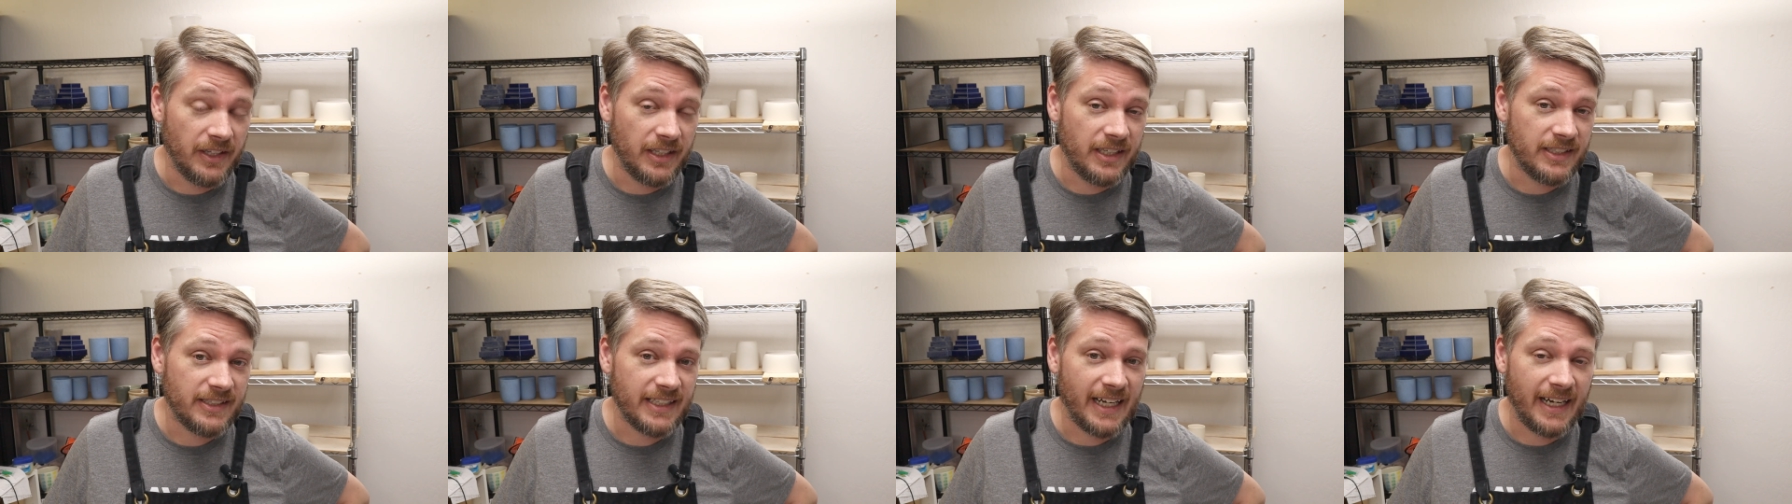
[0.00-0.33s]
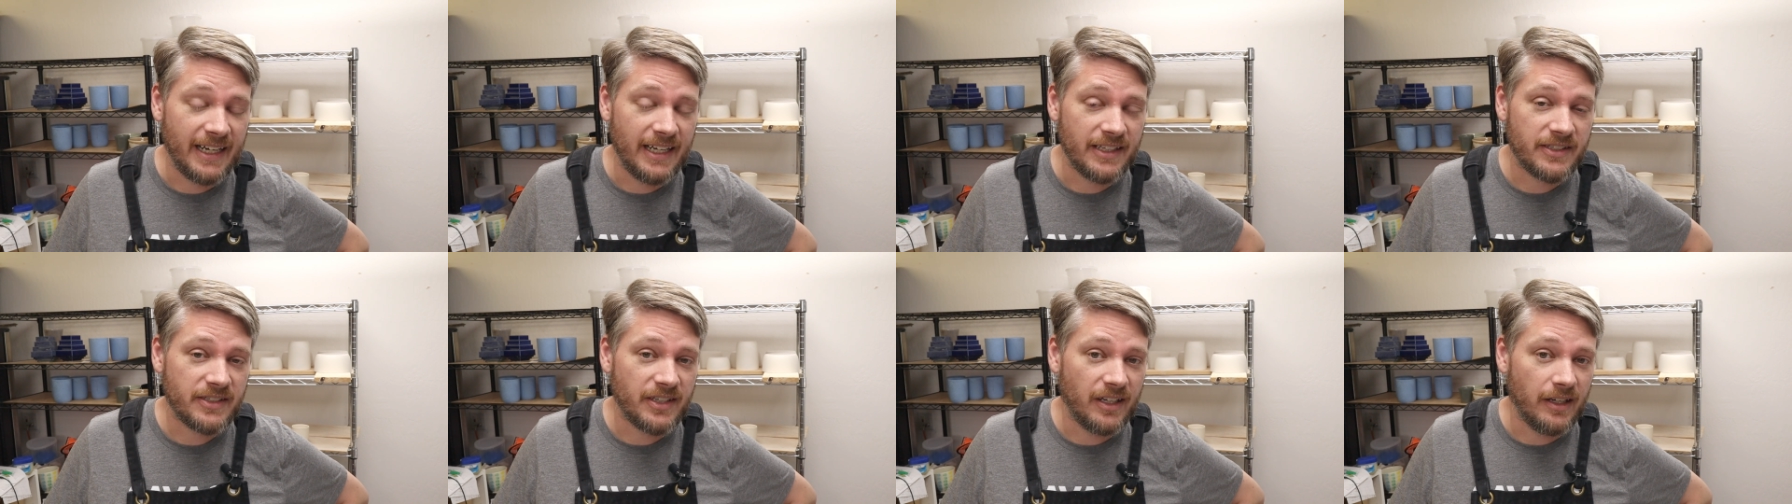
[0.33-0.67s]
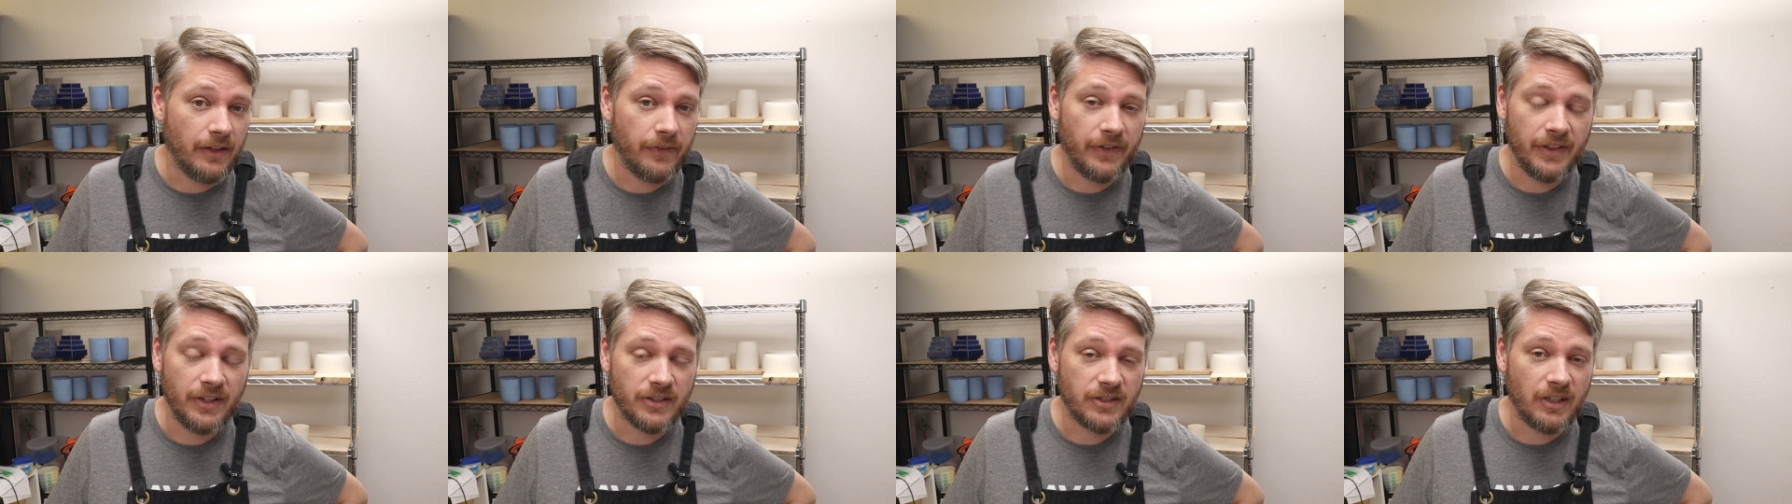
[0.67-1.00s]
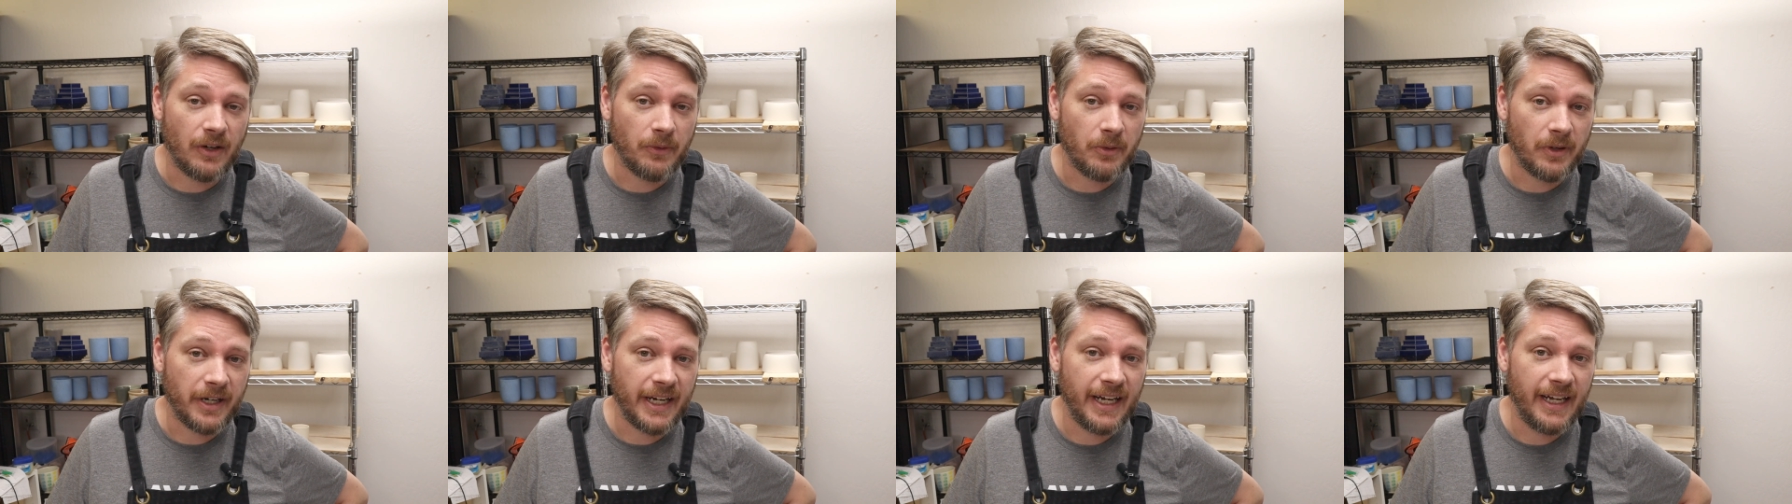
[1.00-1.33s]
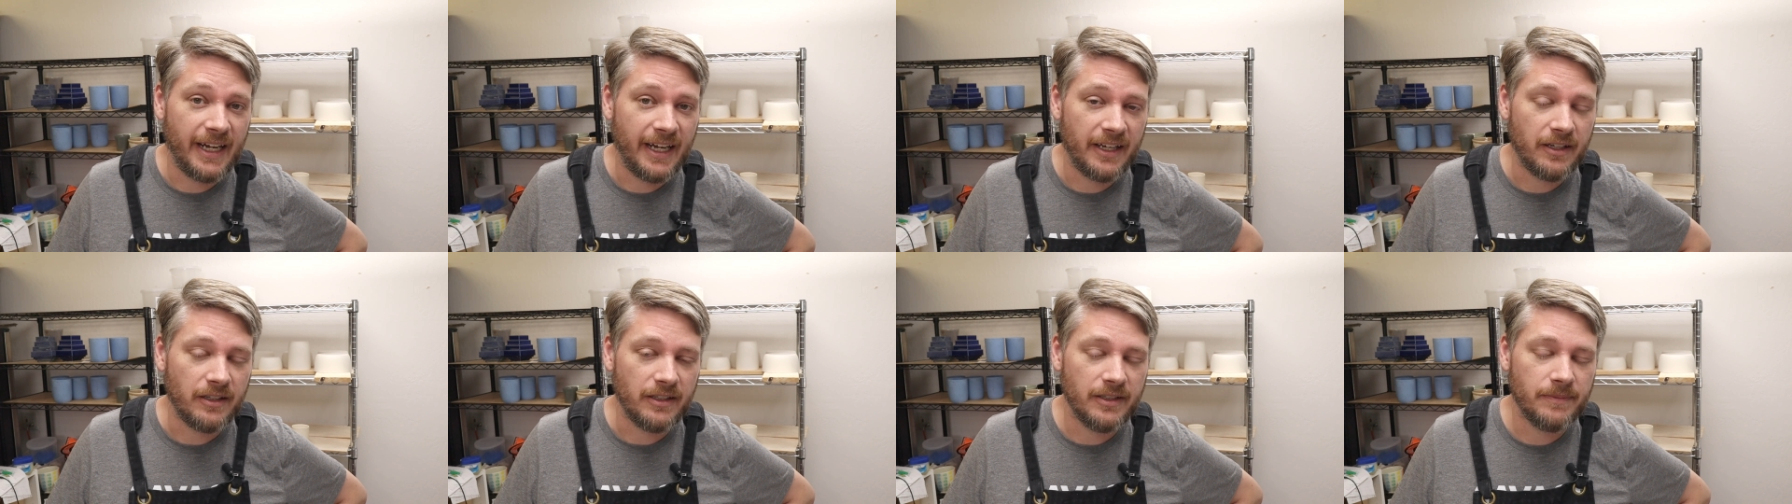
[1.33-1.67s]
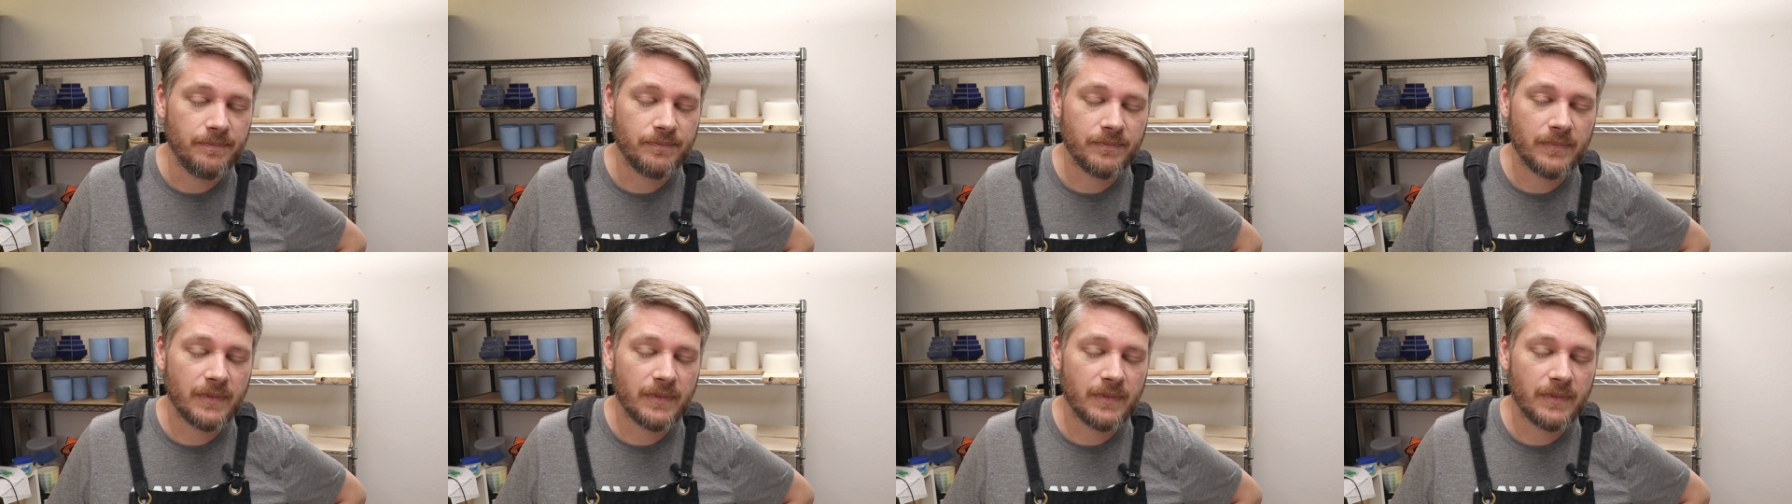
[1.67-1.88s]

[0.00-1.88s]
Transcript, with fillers: the design itself and the software can't handle it.